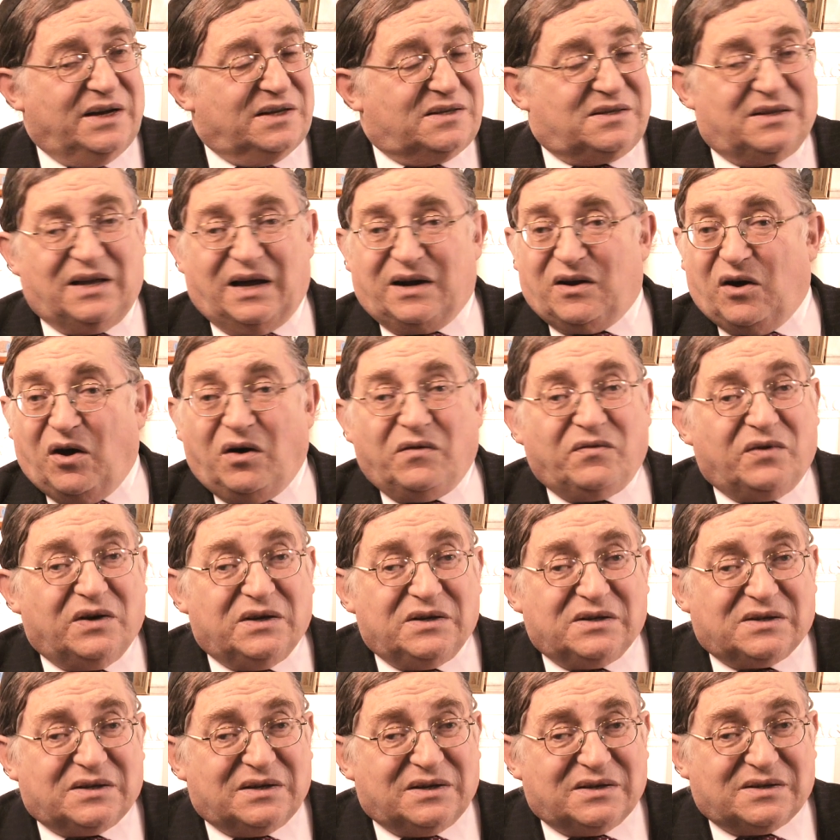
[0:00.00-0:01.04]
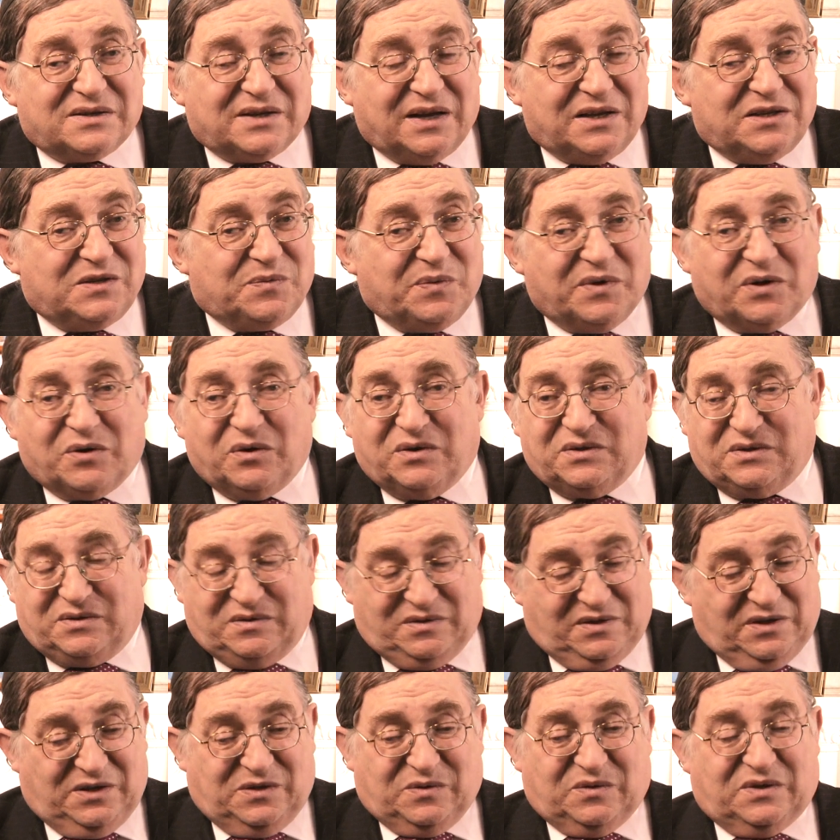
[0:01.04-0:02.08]
It's not Avos in a sense because
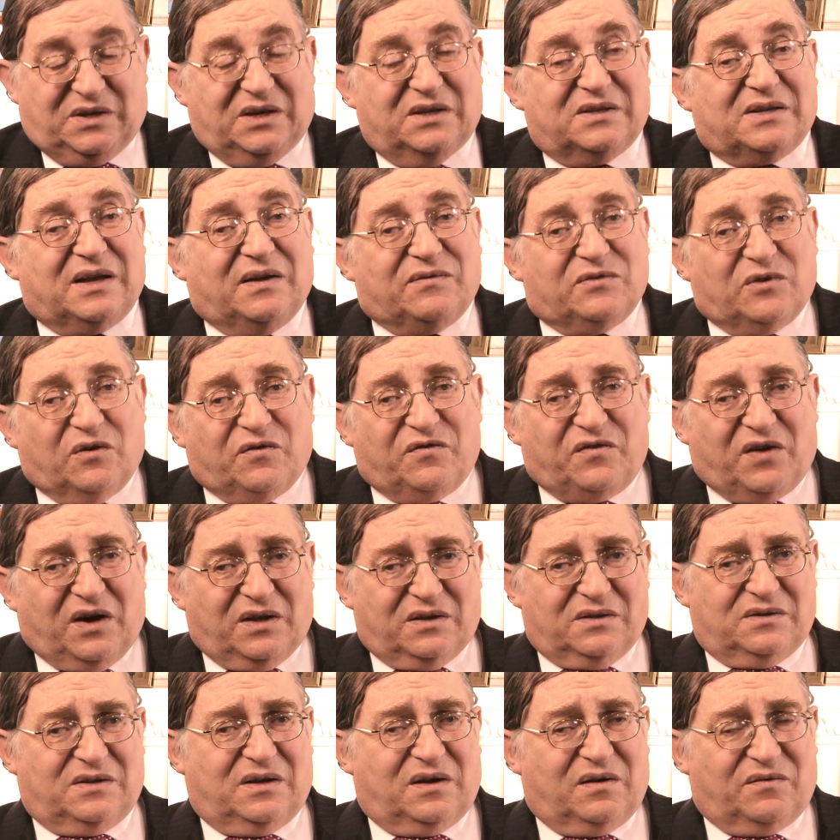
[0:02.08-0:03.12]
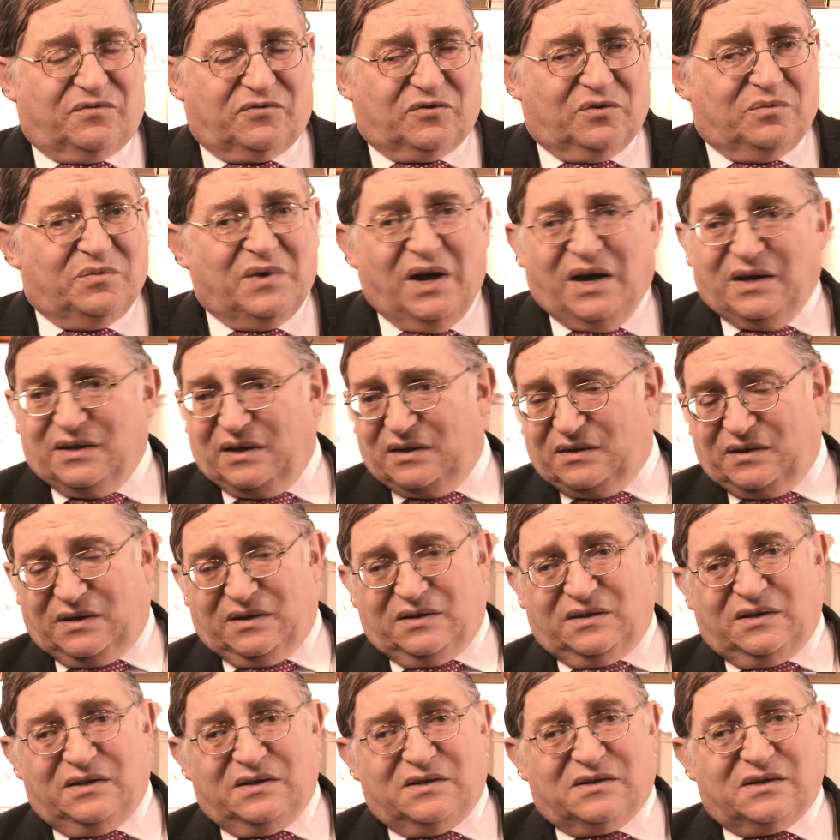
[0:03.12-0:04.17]
these kids have no fathers that are from that they
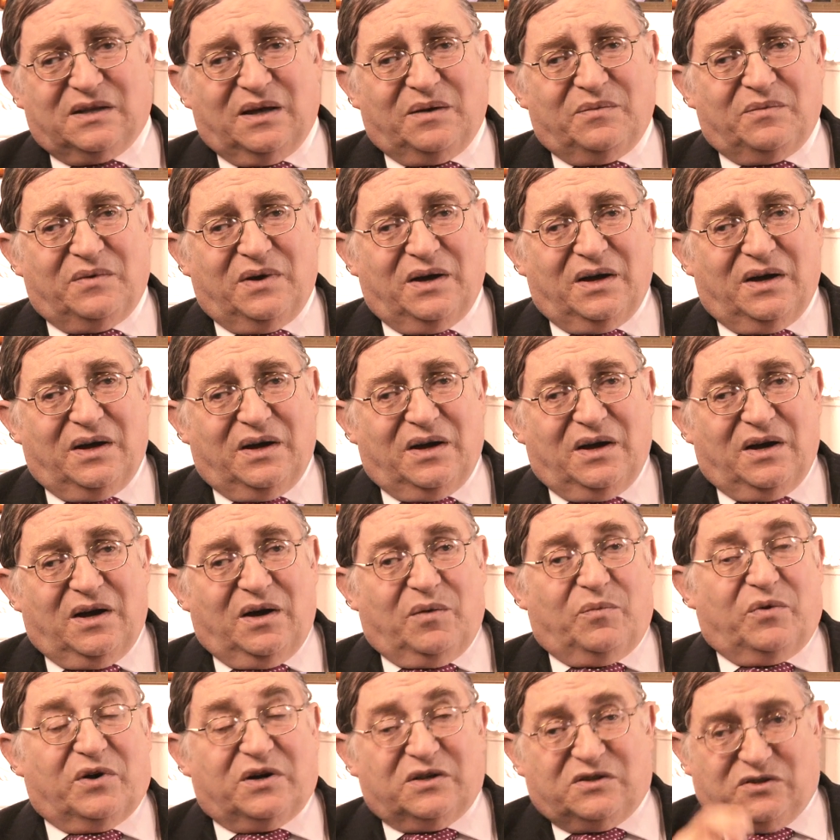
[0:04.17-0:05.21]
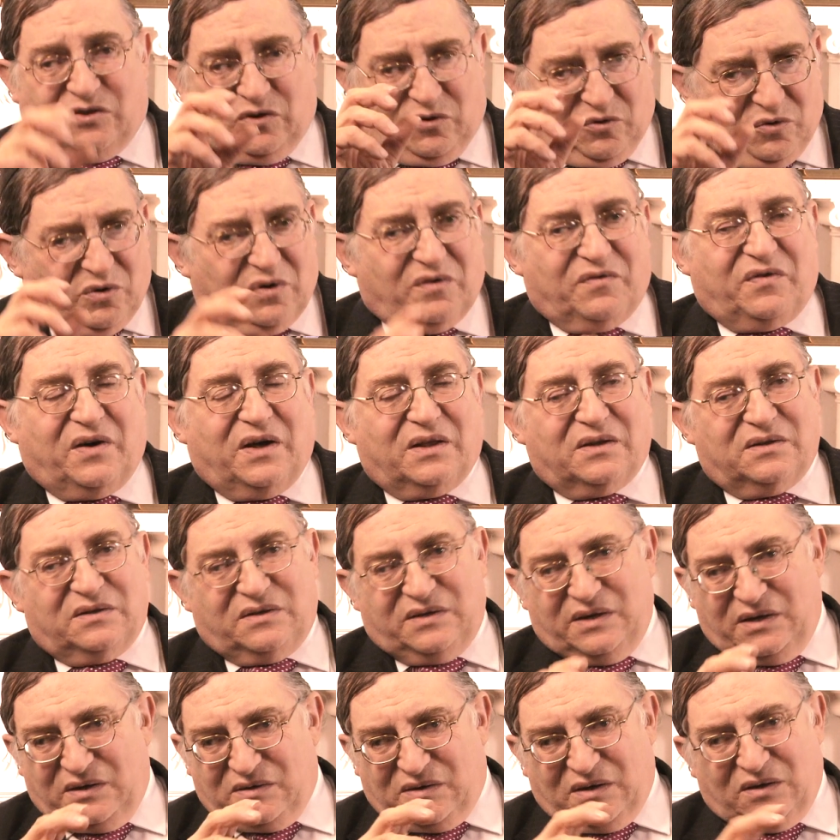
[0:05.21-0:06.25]
can teach them. But it's the Ura
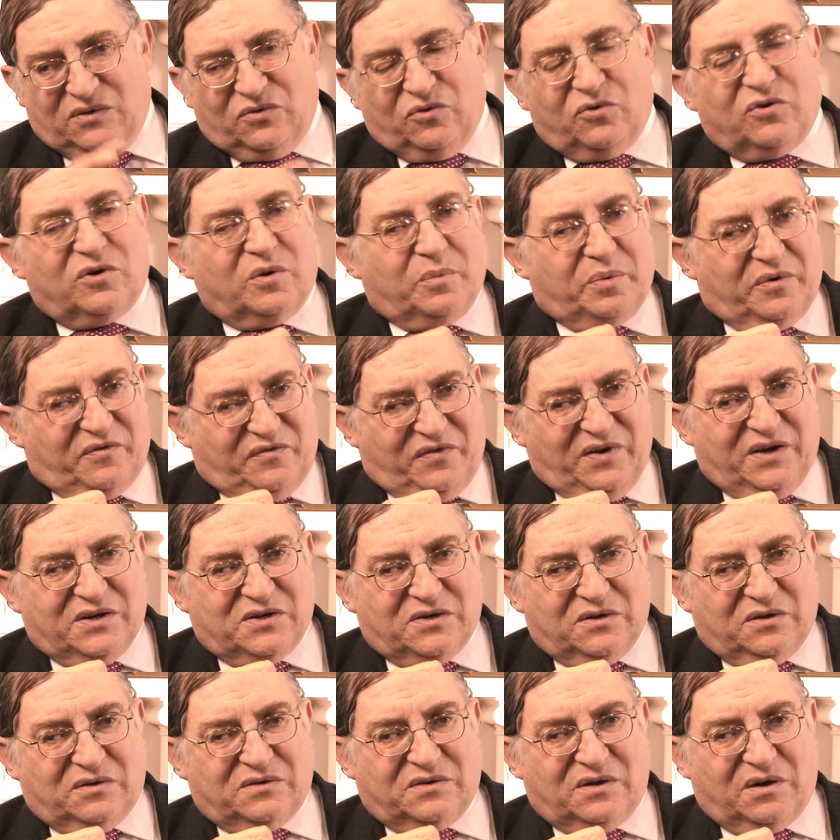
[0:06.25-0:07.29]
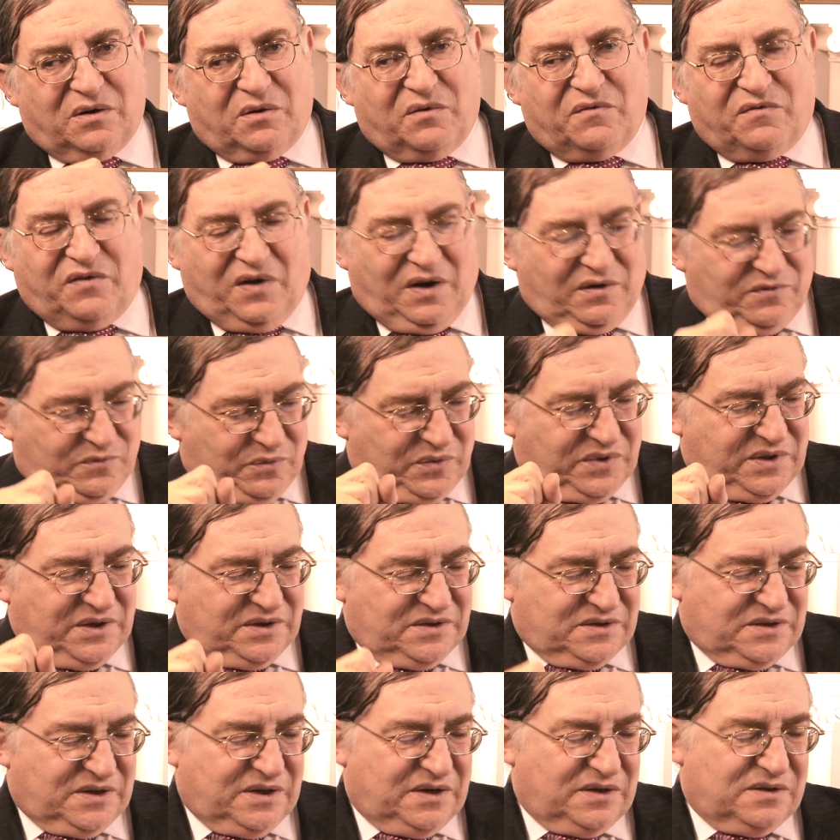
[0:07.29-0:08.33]
volunteers and the Ura professionals that are involved with
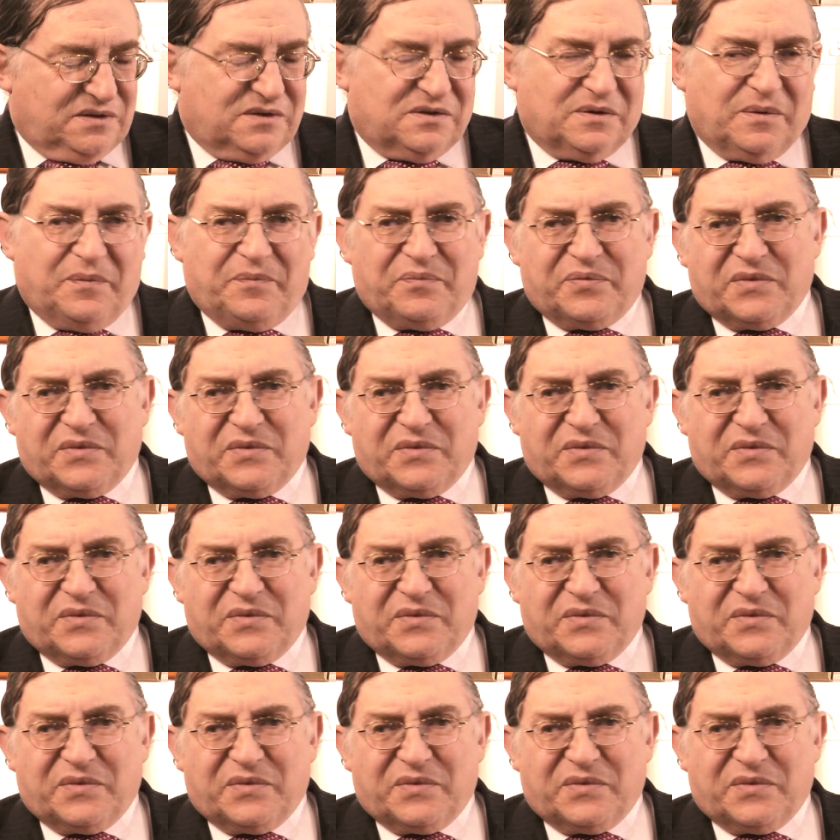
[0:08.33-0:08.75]
these kids.